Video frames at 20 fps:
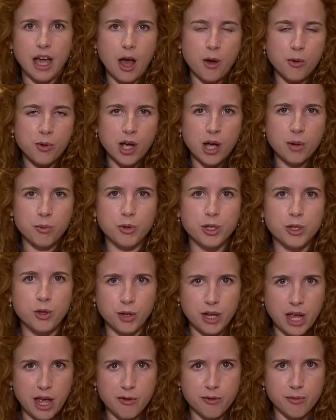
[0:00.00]
How come we
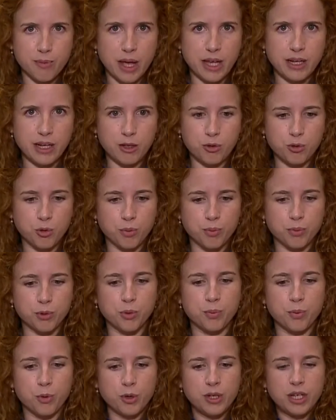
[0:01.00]
don't have money to
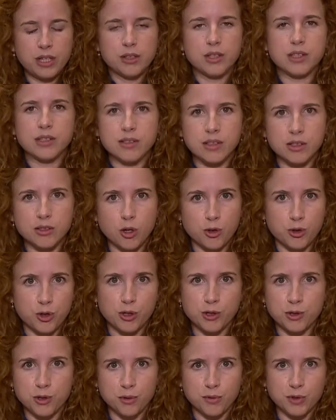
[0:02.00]
put in these
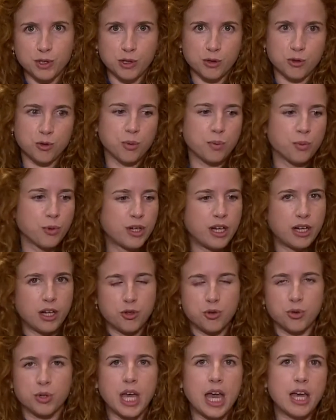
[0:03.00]
social services, to put in
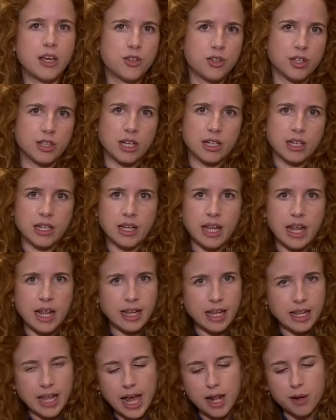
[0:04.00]
education
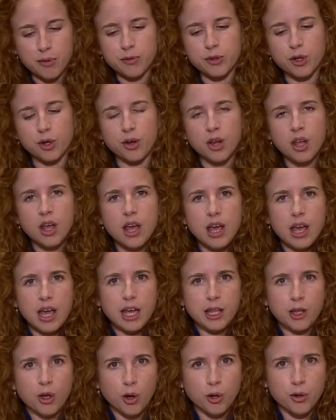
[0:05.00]
and in healthcare
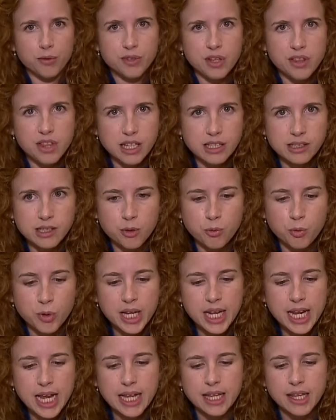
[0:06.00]
and all of the things that we
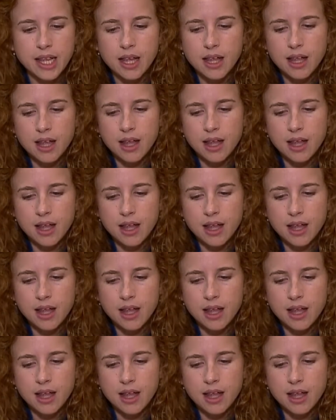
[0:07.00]
need?